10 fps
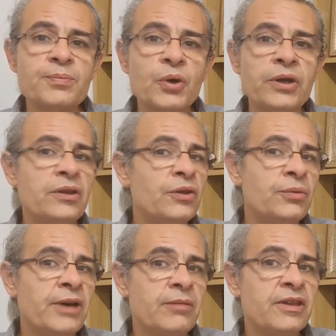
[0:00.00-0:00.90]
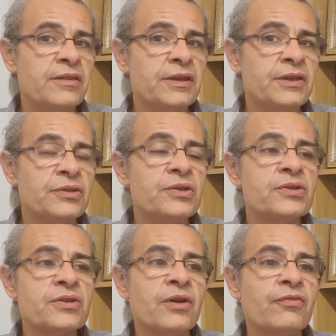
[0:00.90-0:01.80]
point that you might be thinking to
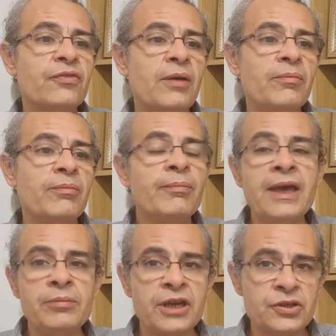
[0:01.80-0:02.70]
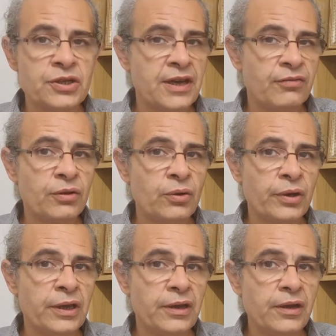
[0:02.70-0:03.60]
yourself, maybe I should have a
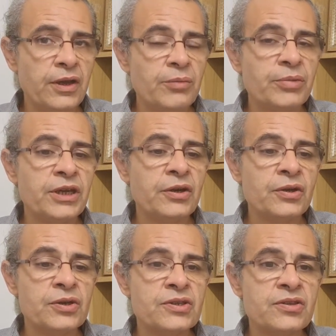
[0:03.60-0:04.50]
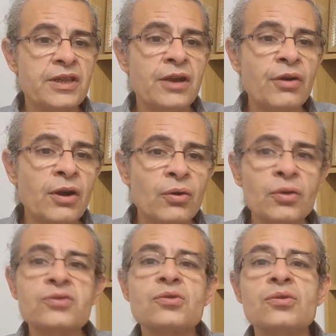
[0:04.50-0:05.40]
lawyer, because there are
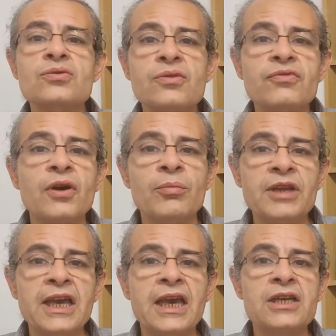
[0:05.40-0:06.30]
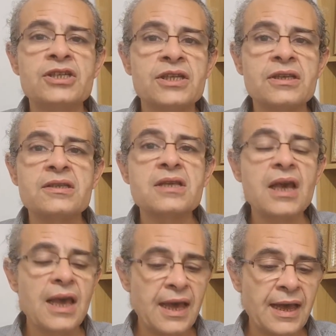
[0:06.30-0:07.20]
all sorts of complications,
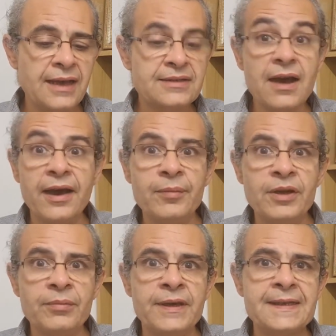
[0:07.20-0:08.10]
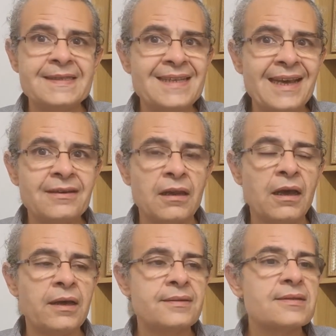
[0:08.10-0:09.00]
time limits,
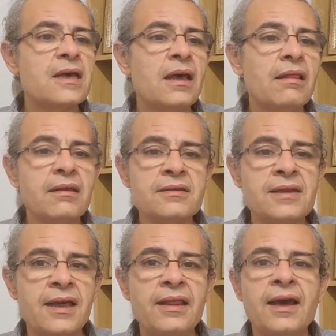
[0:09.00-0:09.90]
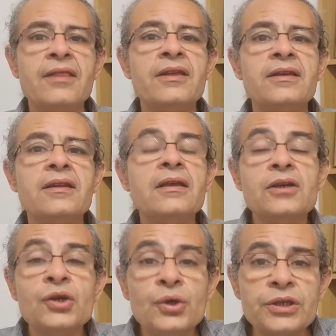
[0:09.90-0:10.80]
deadlines, things like that
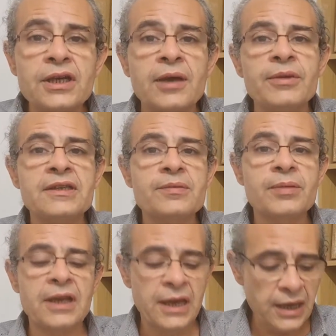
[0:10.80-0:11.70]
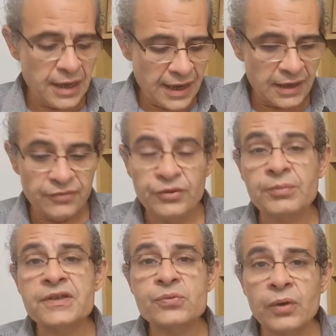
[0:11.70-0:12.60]
could come into play. And if you
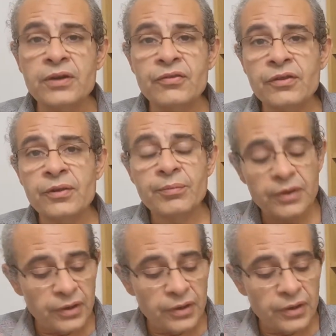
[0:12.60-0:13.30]
miss one of them,